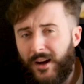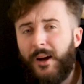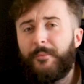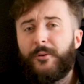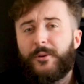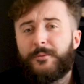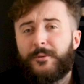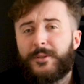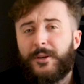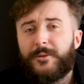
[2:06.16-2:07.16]
I've been Chris
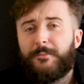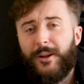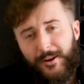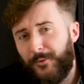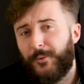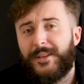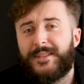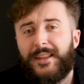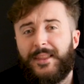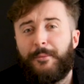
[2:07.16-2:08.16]
from the Soul Supplier. I've already
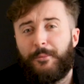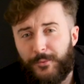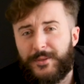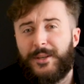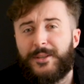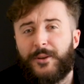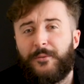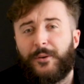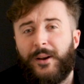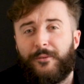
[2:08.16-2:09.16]
said that, but we'll see you
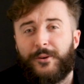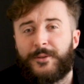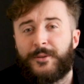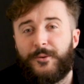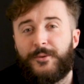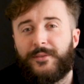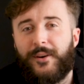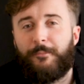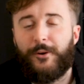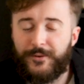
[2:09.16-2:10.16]
soon for another exclusive
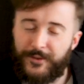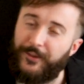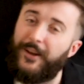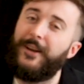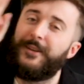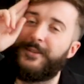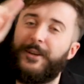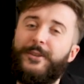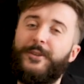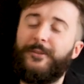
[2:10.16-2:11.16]
unboxing.
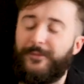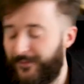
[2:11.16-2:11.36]
See ya.